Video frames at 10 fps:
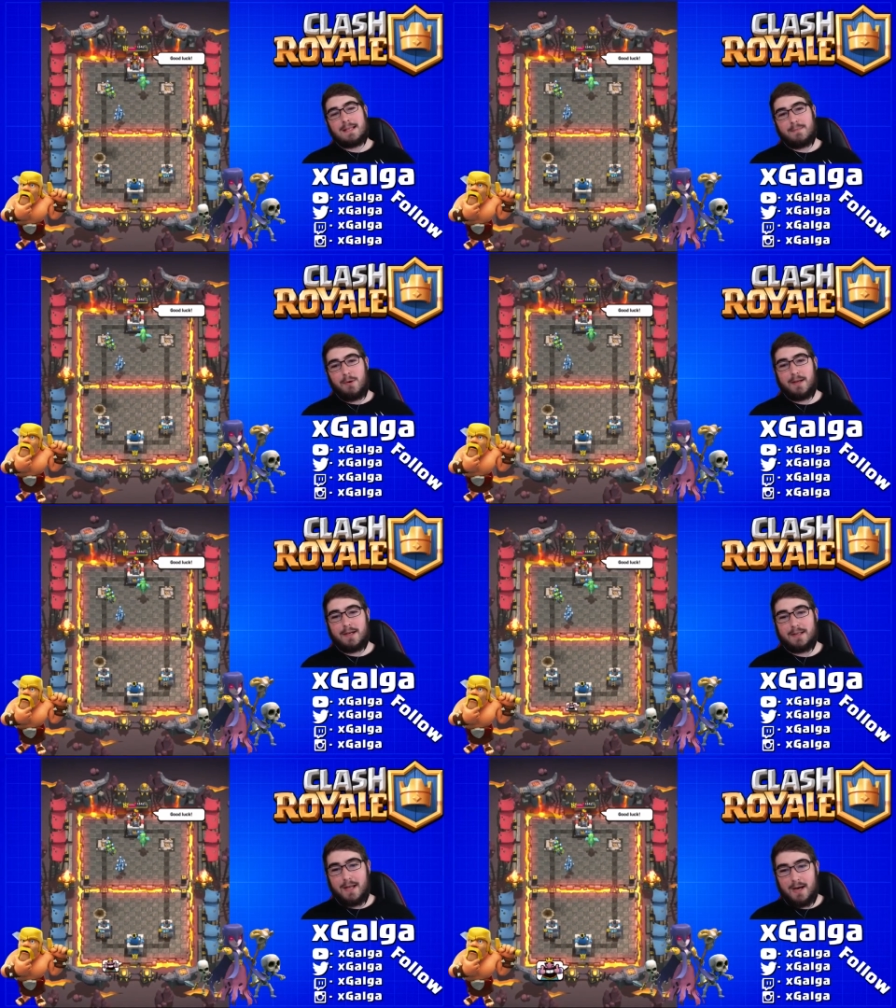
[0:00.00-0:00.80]
He hits me with a
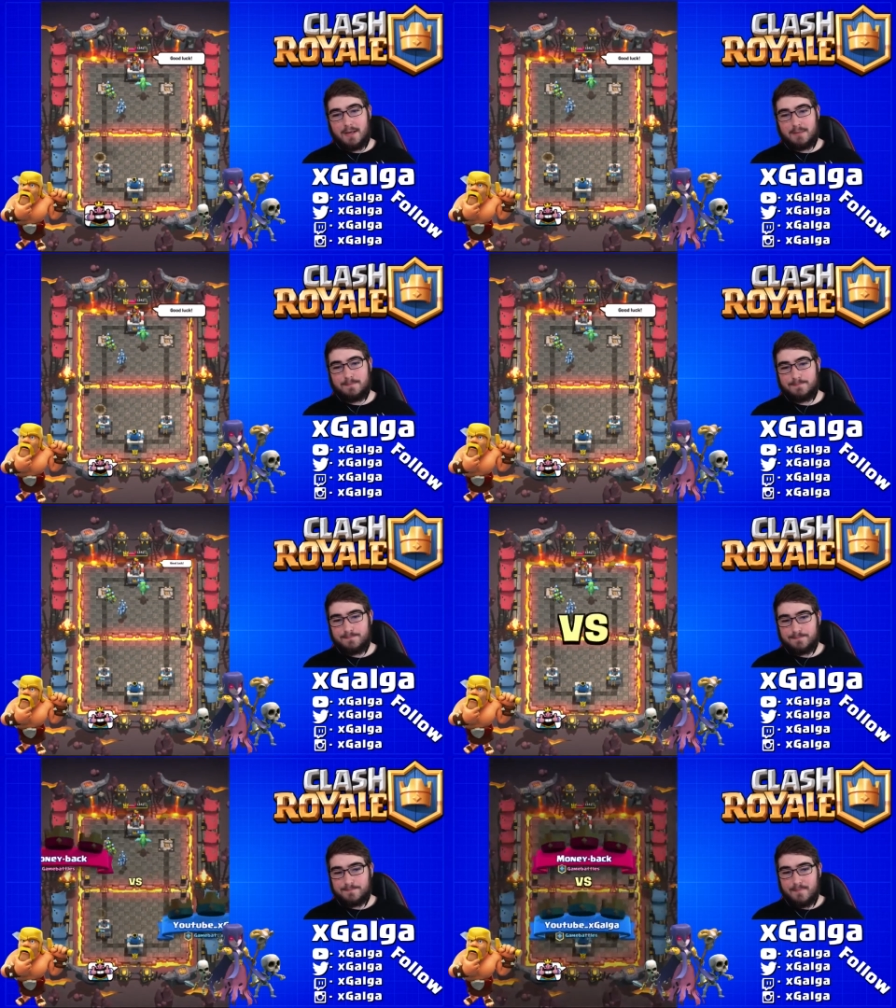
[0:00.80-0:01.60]
good luck.
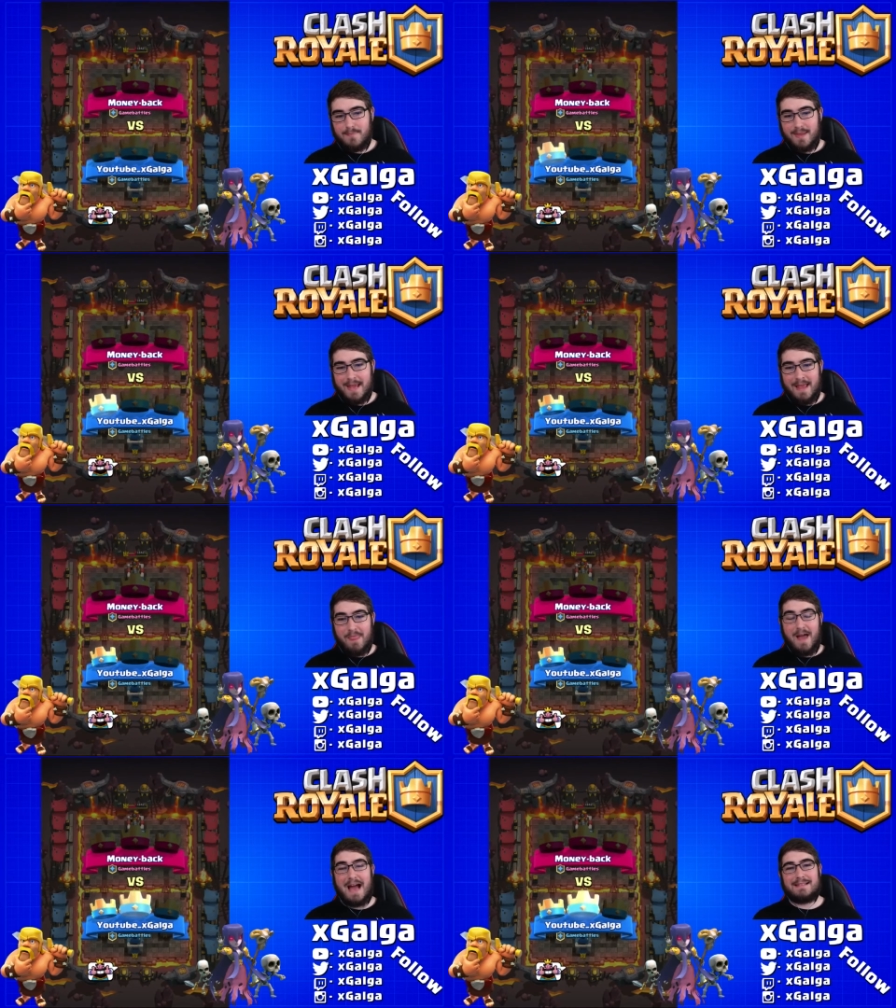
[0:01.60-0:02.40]

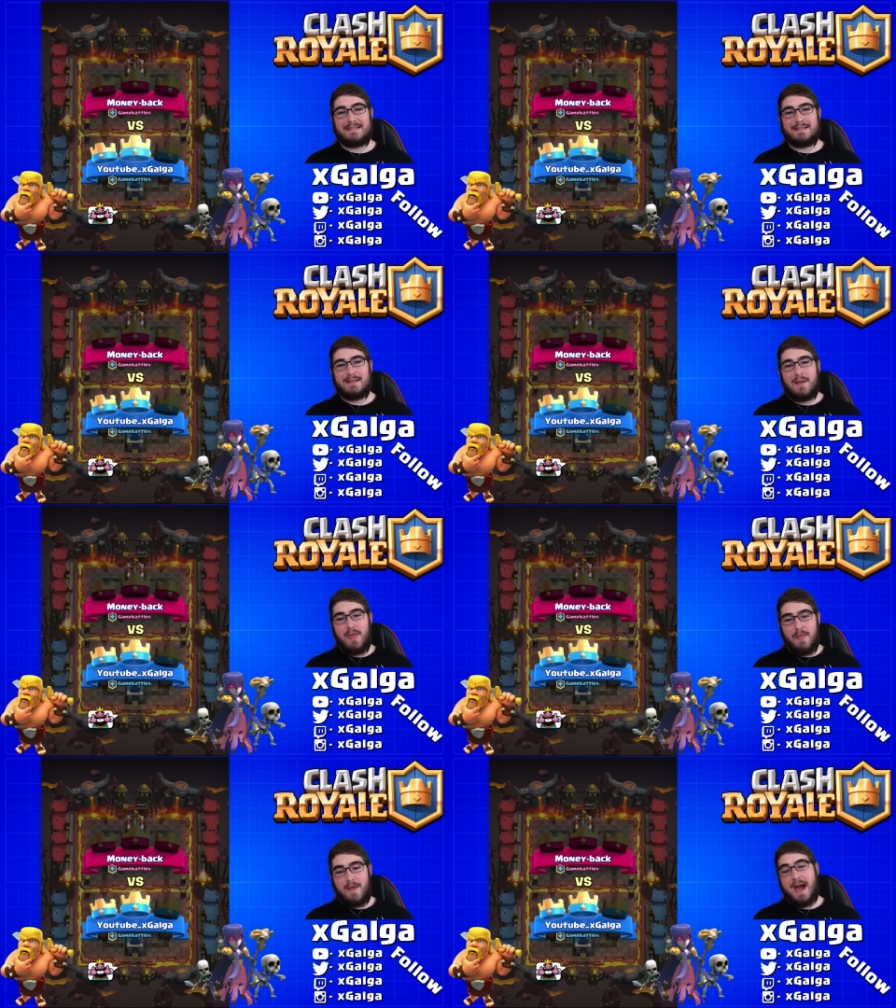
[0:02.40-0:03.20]
And that's
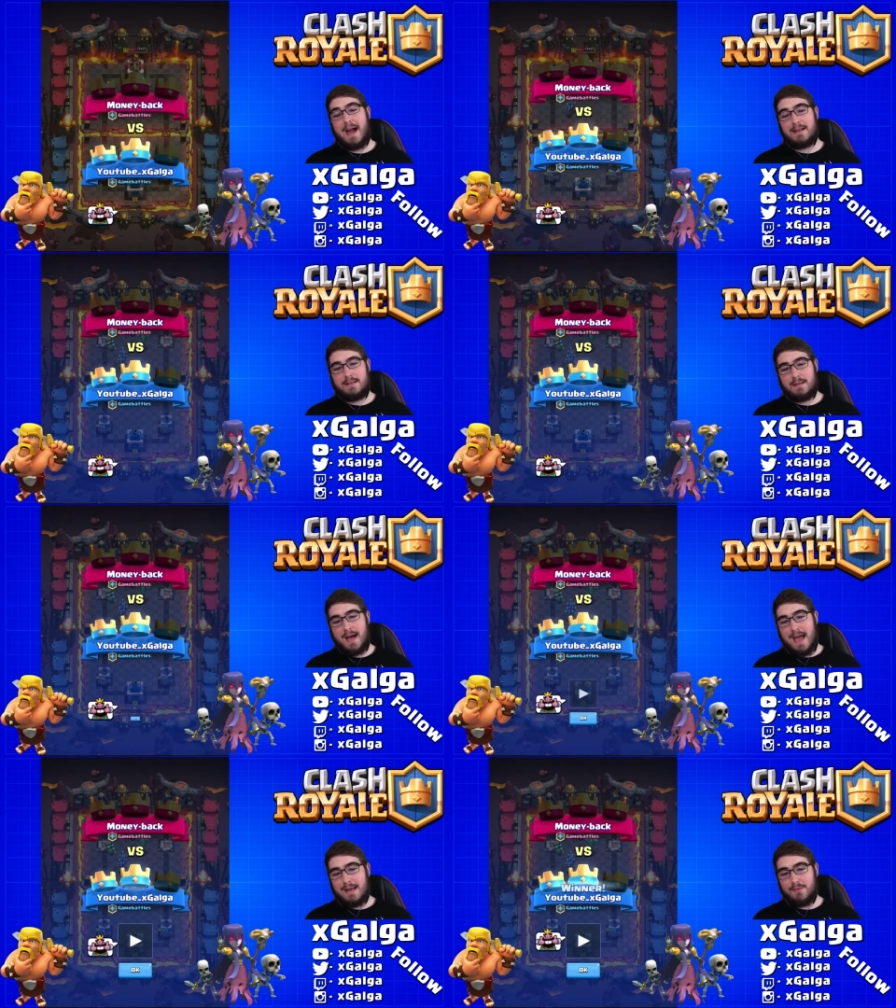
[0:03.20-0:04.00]
that.
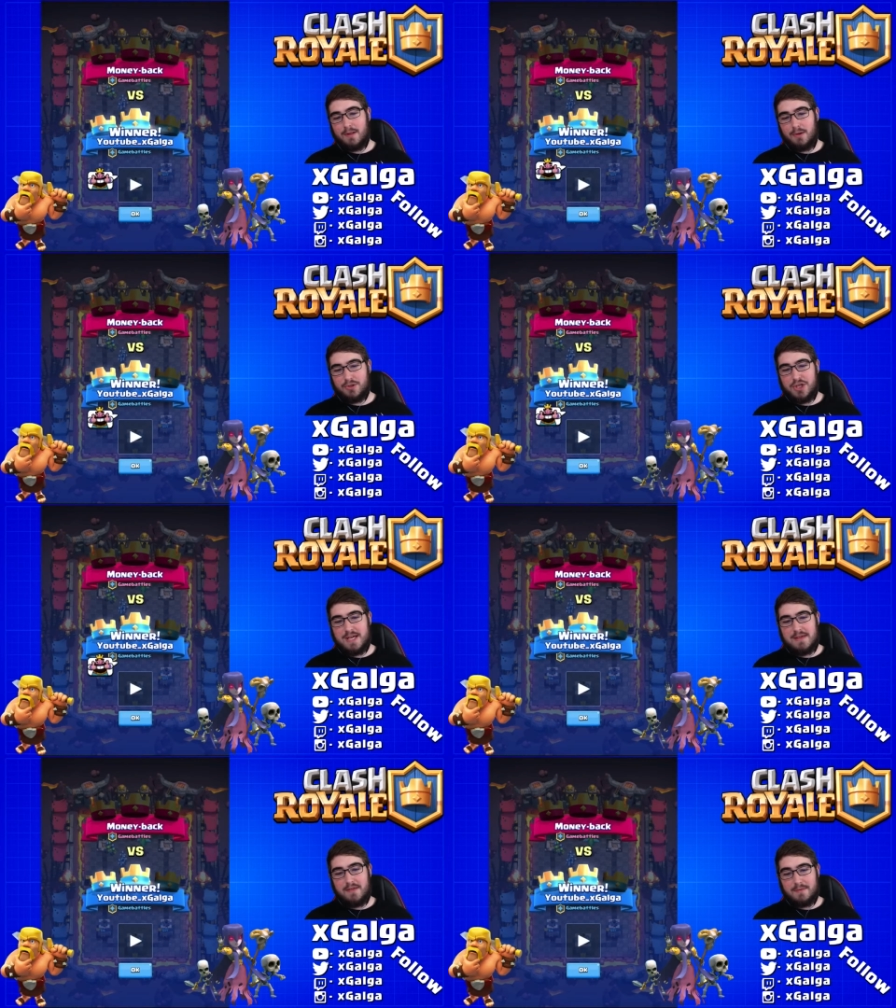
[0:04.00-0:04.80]
I hit him with a little
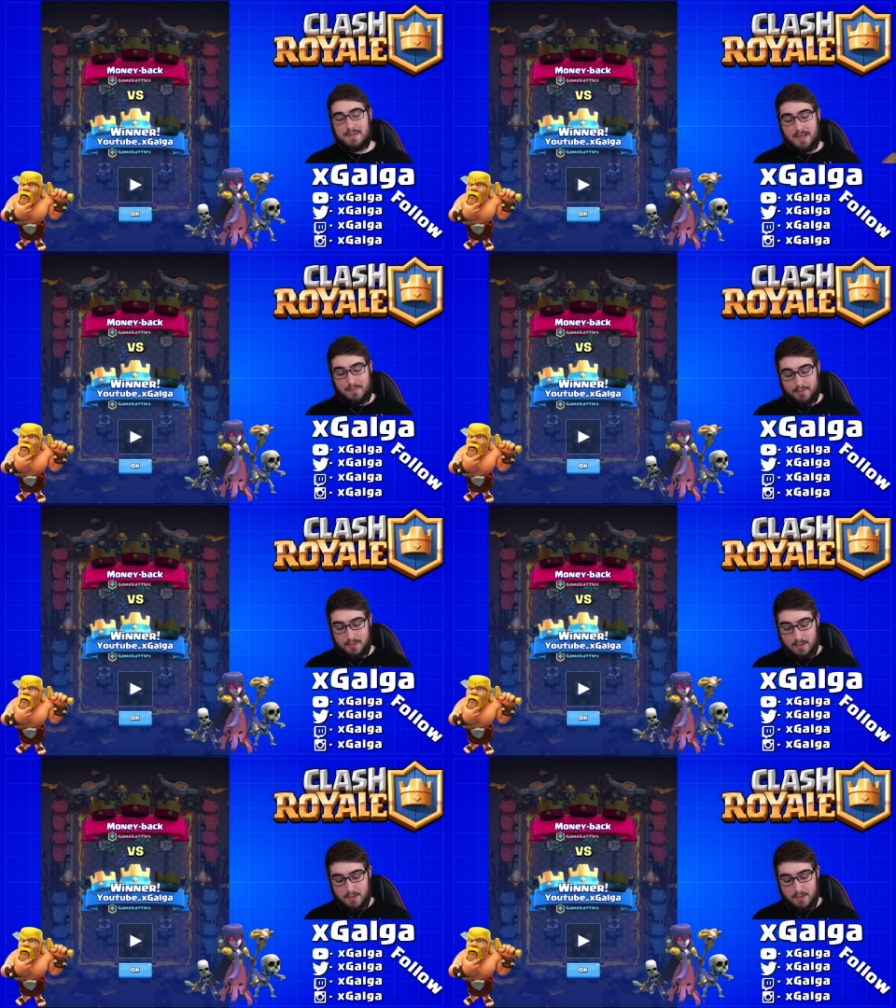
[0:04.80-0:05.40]
cheeky thumbs up.